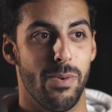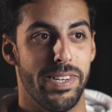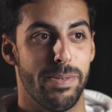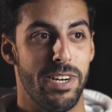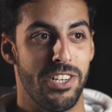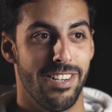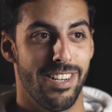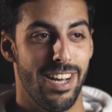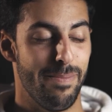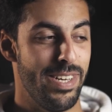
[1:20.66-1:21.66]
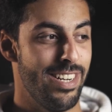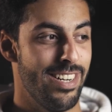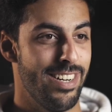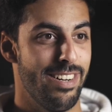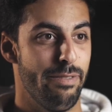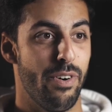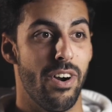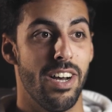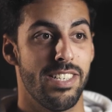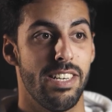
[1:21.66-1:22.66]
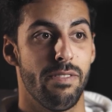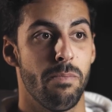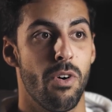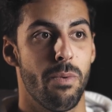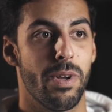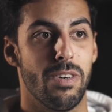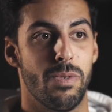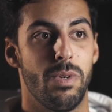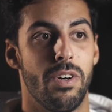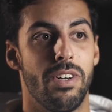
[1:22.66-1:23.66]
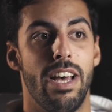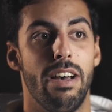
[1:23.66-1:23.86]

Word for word: always special. I mean, for us even more because we don't